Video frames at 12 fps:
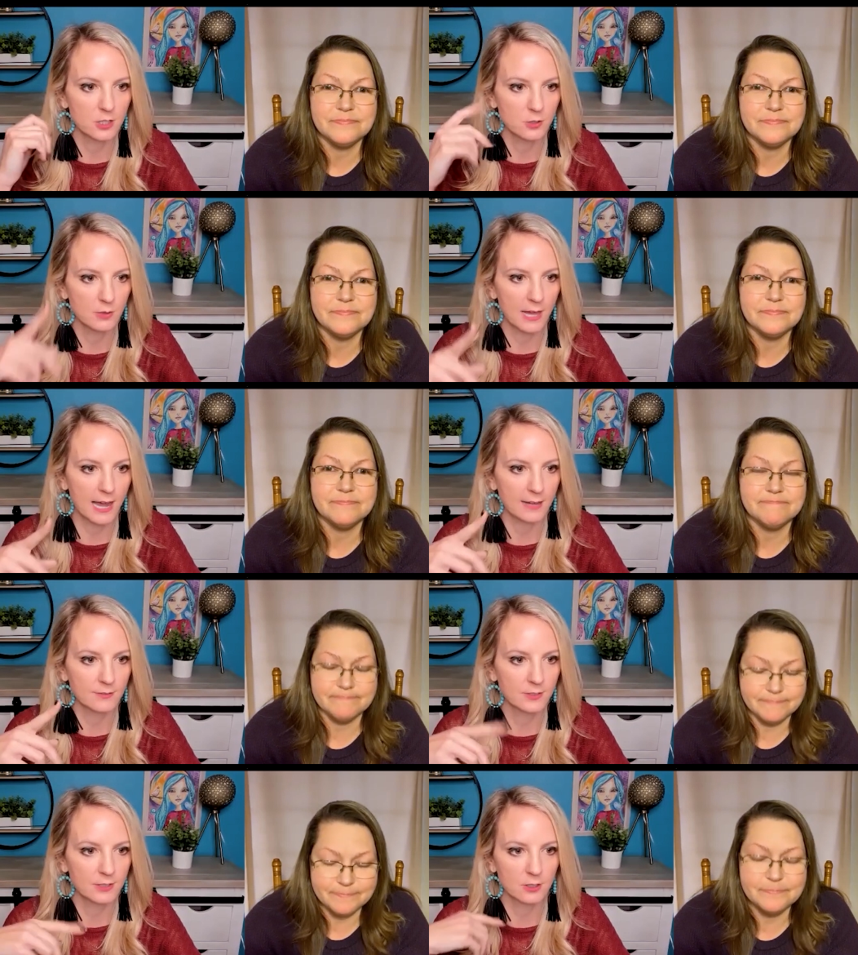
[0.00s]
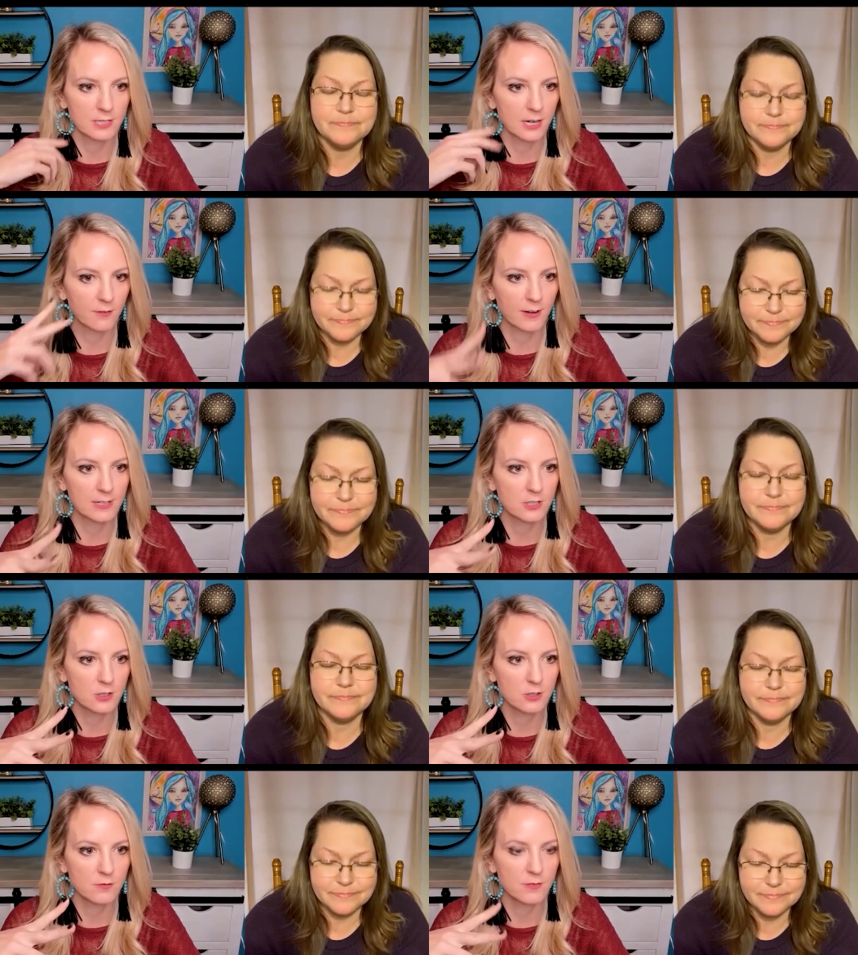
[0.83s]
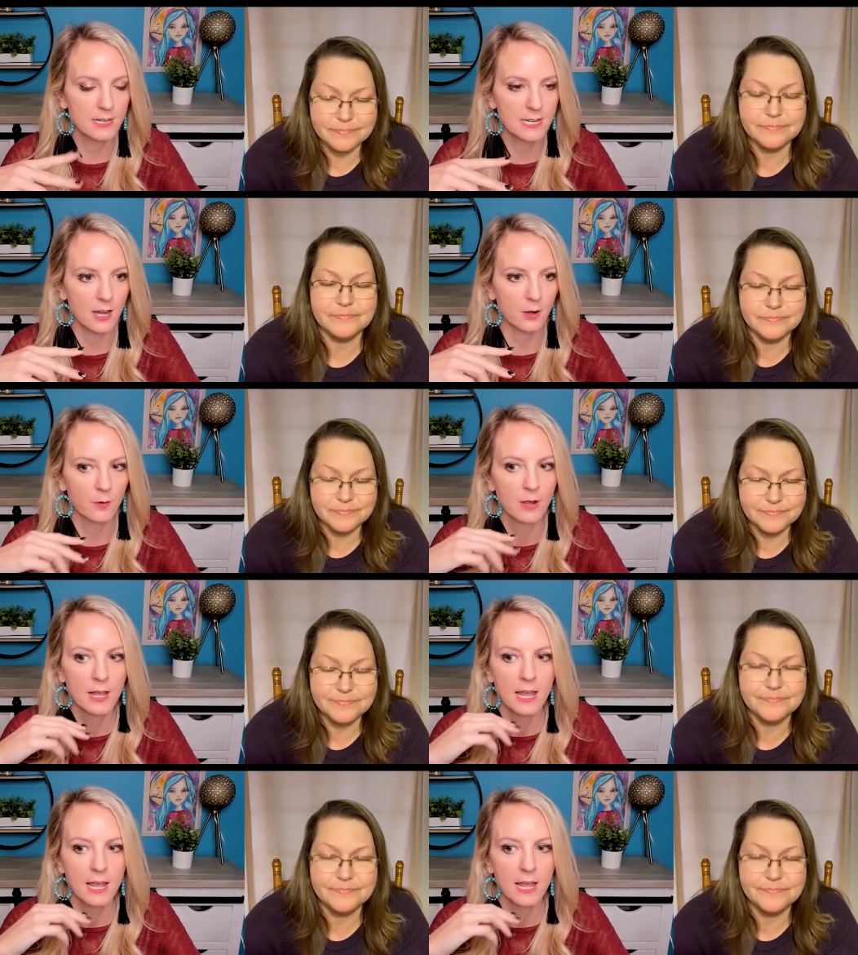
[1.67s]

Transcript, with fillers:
Speaker 1: do lives, that are terrified to do video.